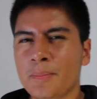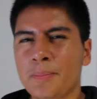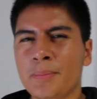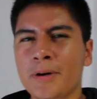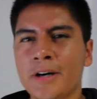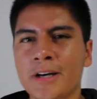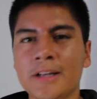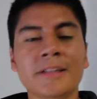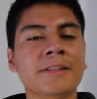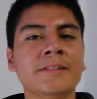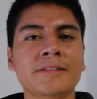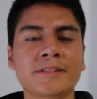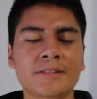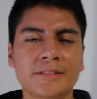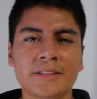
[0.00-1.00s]
But
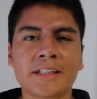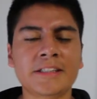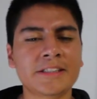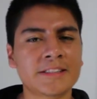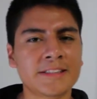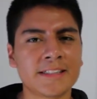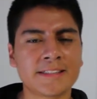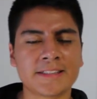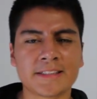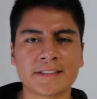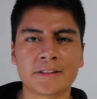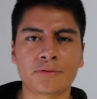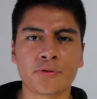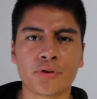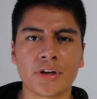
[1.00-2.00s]
they just said
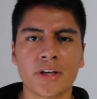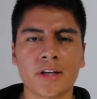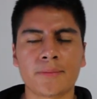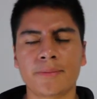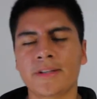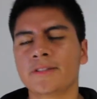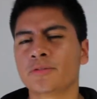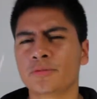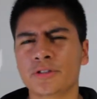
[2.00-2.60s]
64 gigabytes,